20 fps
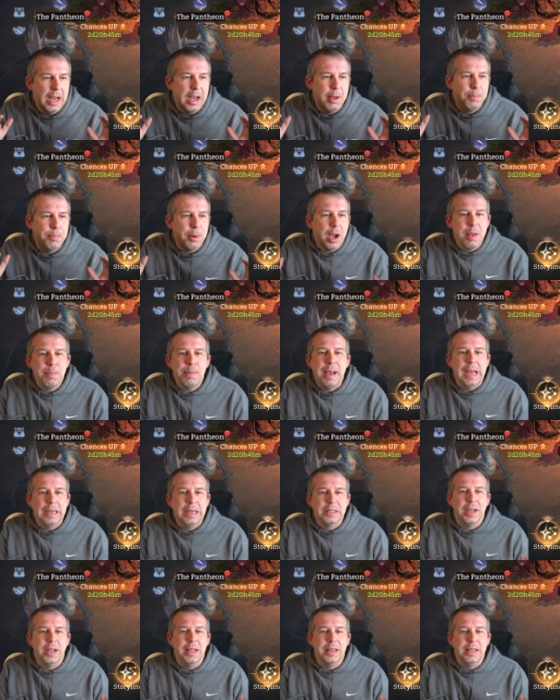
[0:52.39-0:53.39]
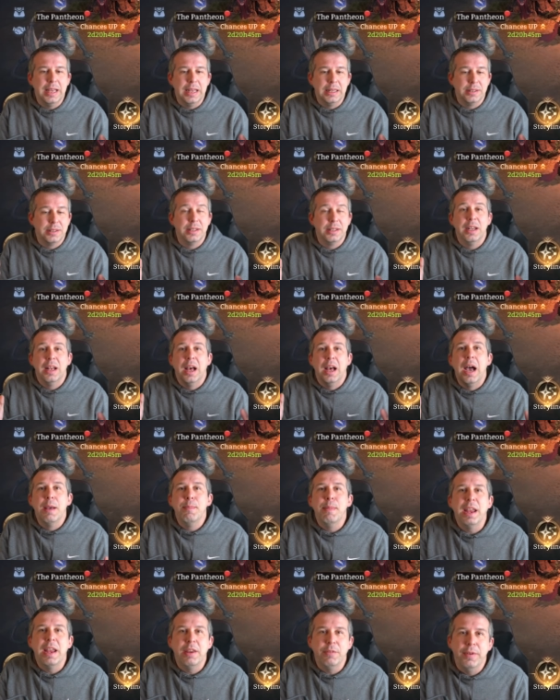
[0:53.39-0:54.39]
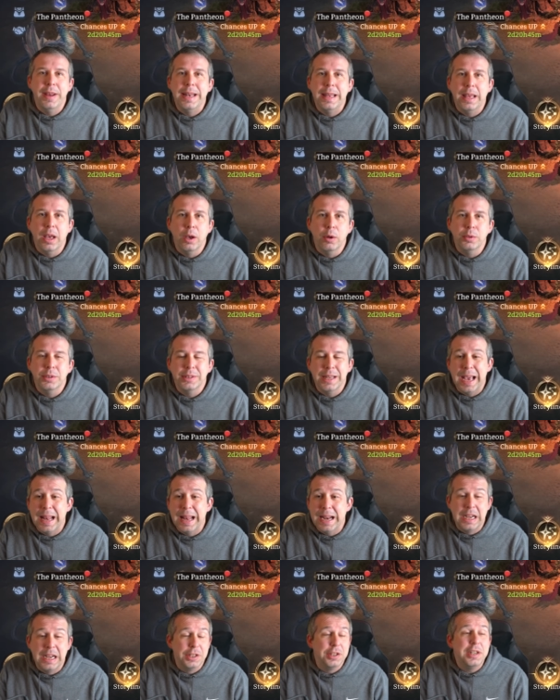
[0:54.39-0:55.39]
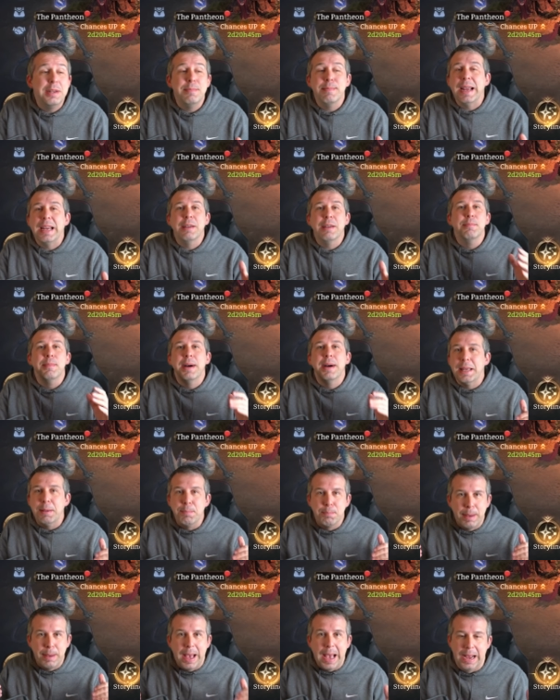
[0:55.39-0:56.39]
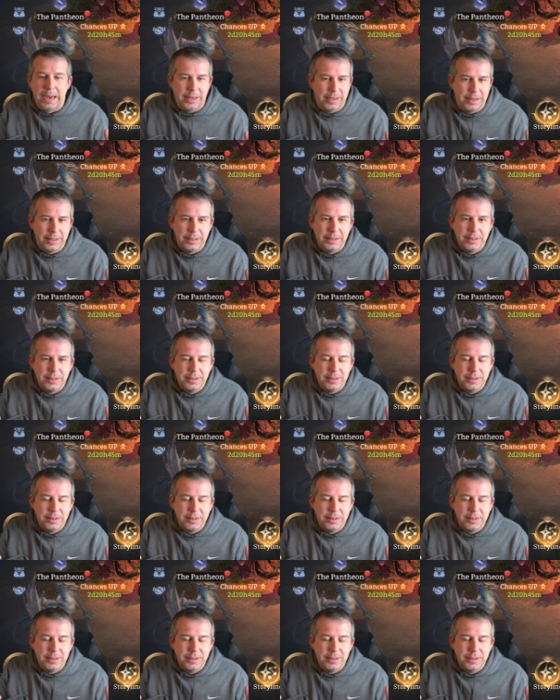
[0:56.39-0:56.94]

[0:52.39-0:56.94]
I buy packs like this. I make videos and I actually make money back.